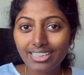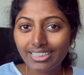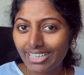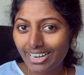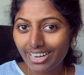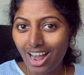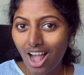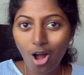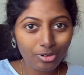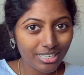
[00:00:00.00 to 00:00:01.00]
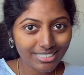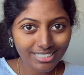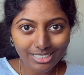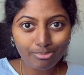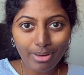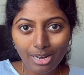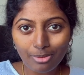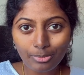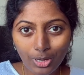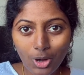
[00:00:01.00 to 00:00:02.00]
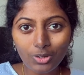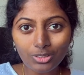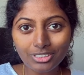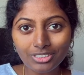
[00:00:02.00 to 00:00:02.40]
Then how does this bulb glow?